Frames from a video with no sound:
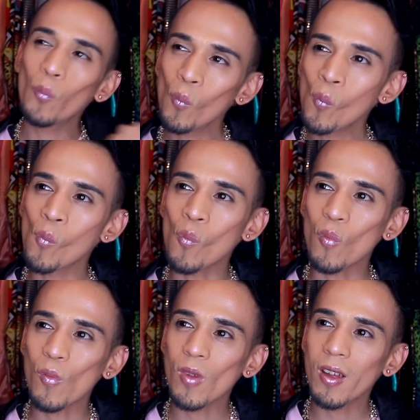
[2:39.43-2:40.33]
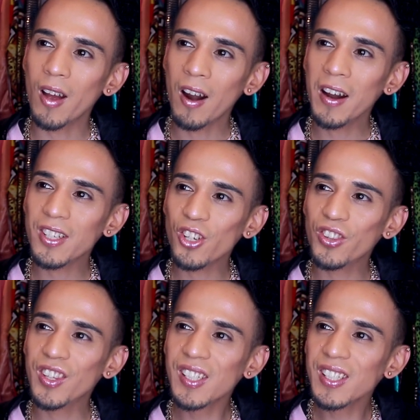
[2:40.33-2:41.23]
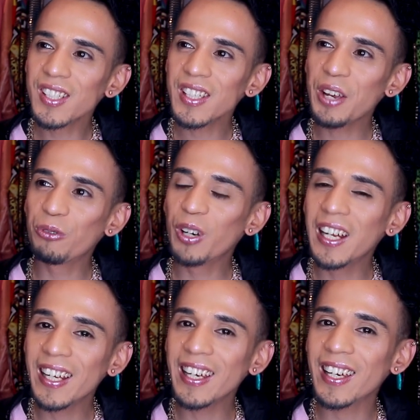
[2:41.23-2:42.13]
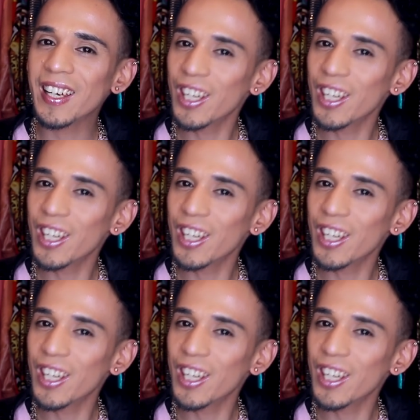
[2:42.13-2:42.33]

Hmm. All right, so this is a really